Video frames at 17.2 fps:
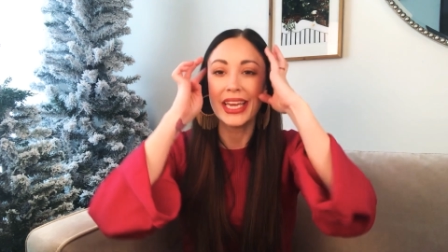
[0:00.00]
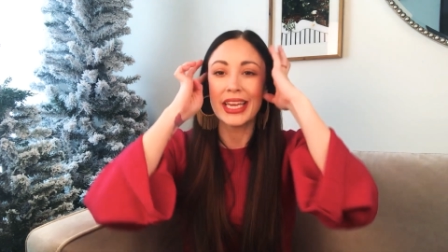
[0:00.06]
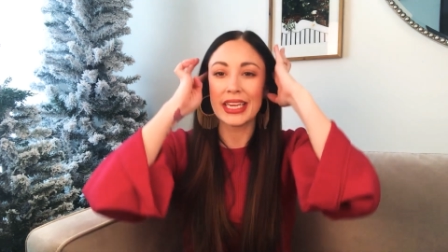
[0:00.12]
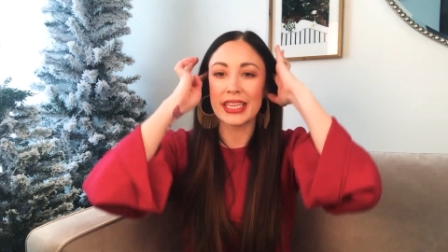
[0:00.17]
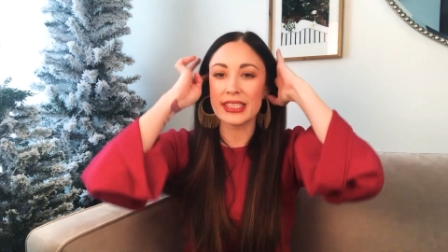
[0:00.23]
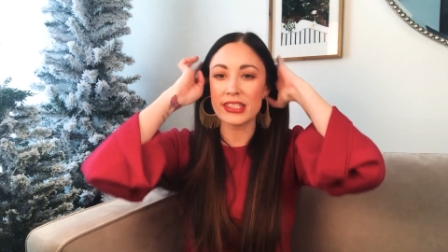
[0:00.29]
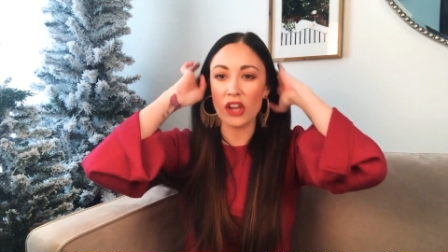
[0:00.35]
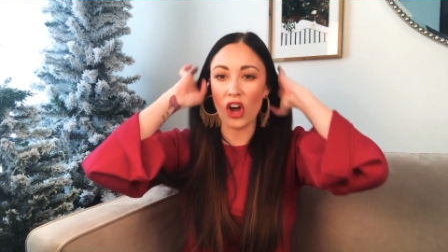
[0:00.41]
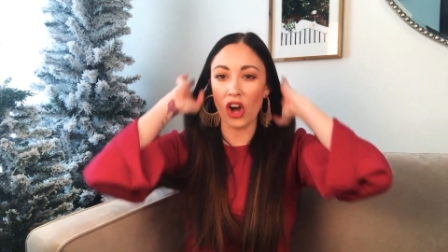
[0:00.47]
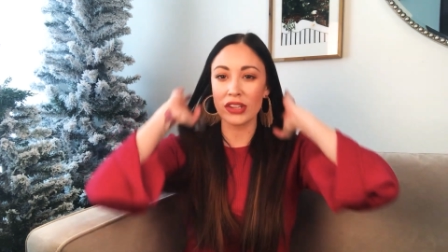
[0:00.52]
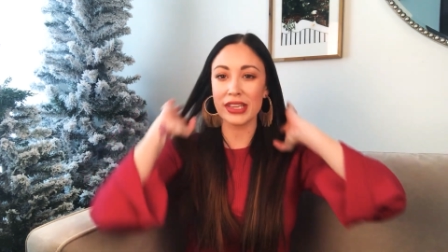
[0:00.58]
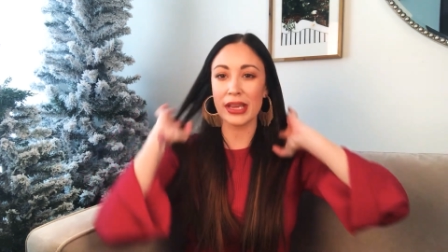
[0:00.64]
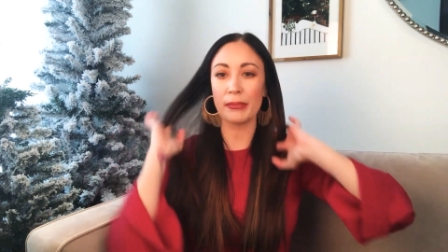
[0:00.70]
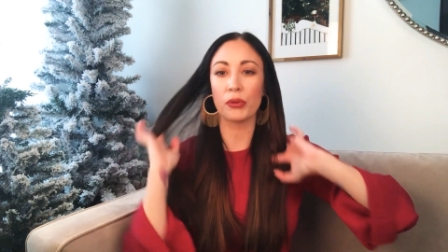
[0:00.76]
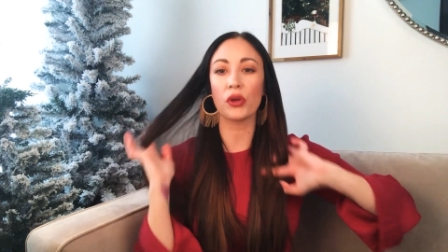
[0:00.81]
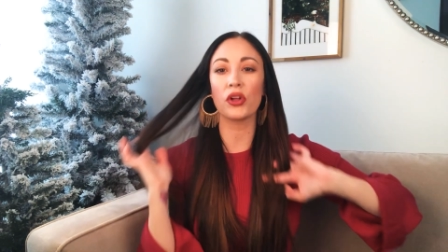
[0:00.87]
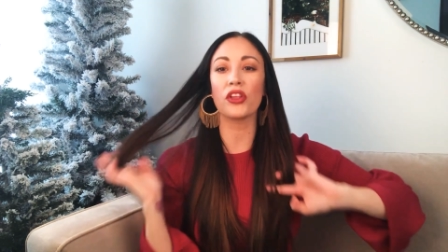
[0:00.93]
It's called
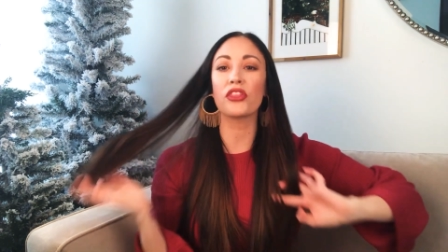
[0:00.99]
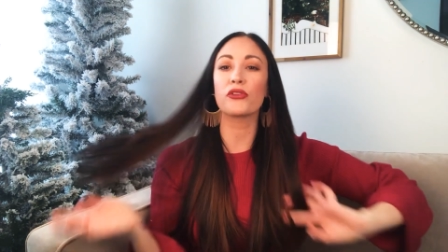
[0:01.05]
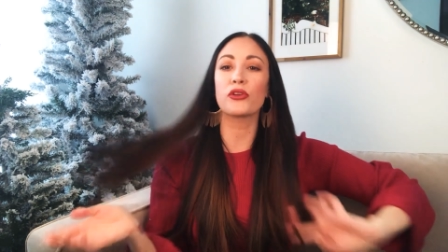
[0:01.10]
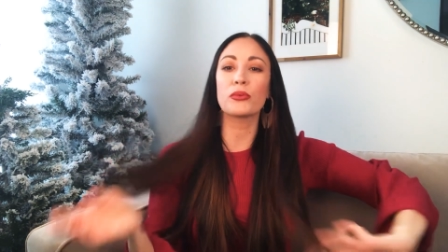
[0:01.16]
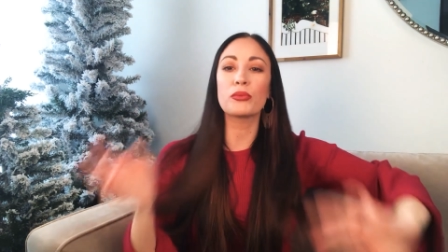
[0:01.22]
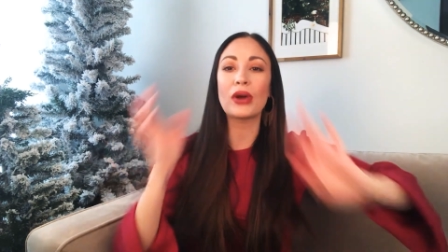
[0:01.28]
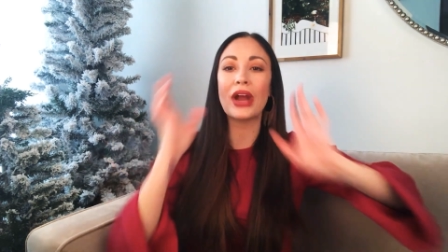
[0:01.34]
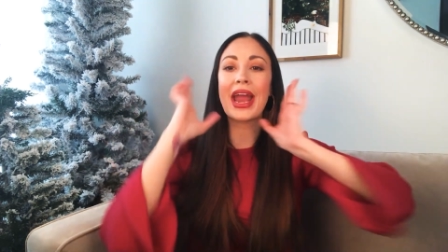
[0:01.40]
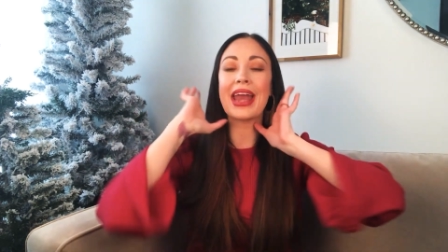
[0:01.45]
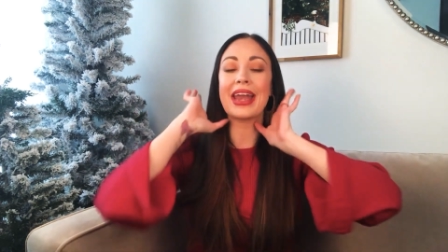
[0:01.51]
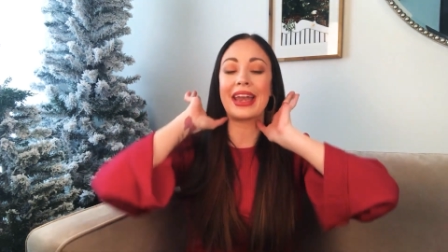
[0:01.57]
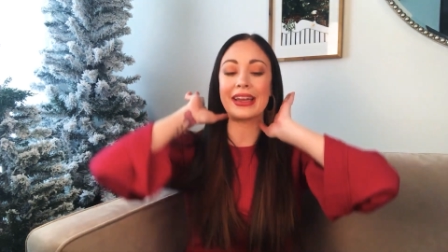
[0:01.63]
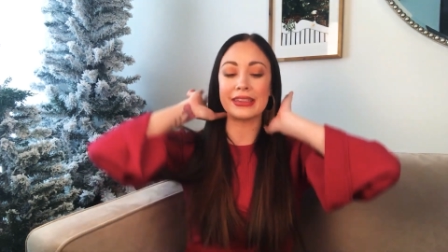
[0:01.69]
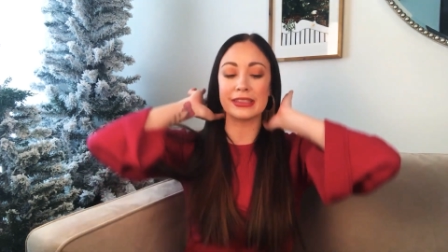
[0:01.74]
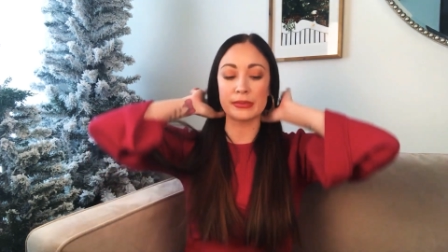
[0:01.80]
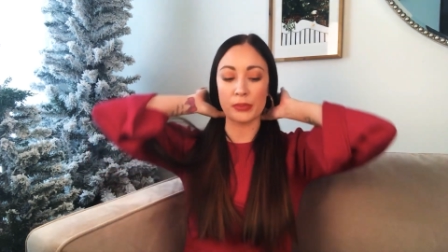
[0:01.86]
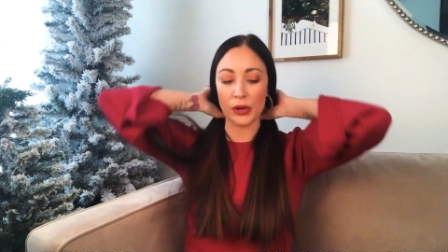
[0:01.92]
a pull through braid
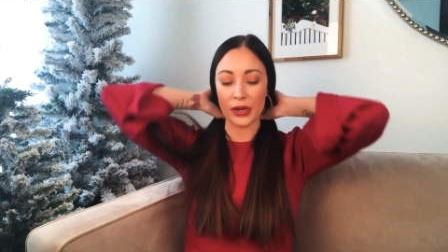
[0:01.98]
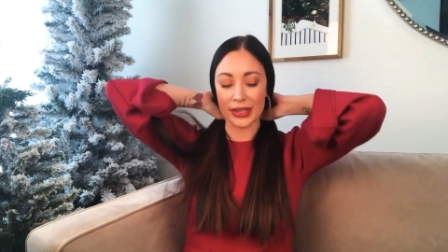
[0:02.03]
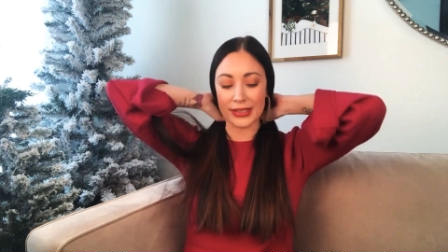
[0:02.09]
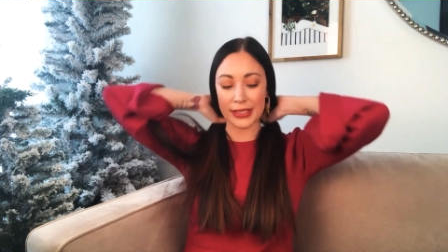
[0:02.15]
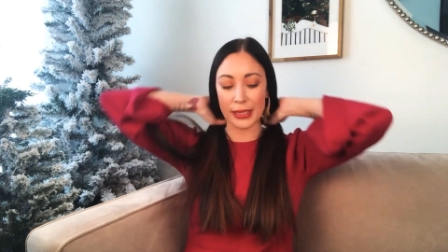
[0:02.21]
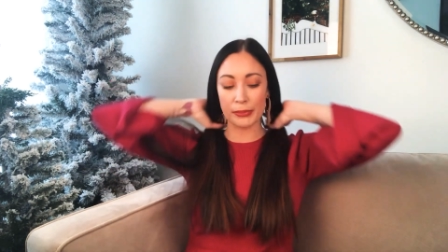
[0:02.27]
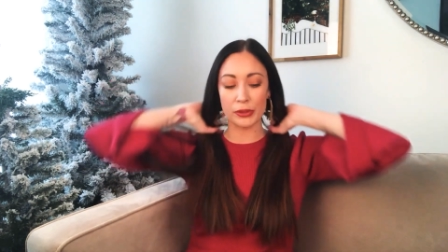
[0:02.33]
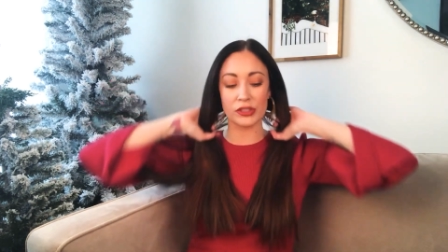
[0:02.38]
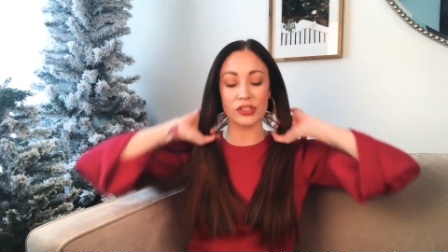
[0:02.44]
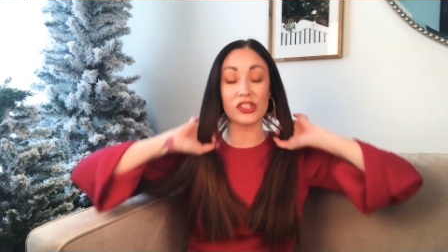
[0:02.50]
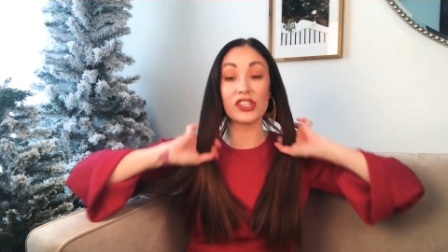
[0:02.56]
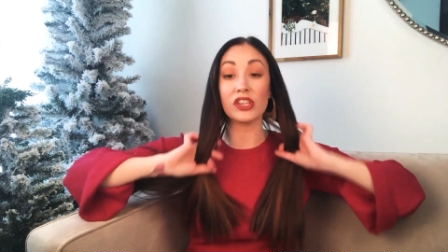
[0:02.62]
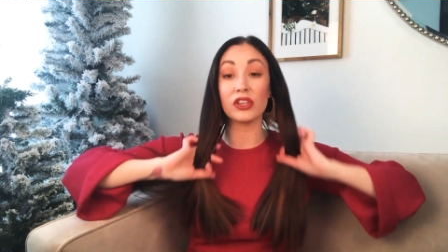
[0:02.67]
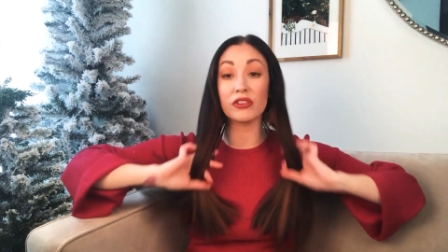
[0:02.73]
and it's pretty simple to do.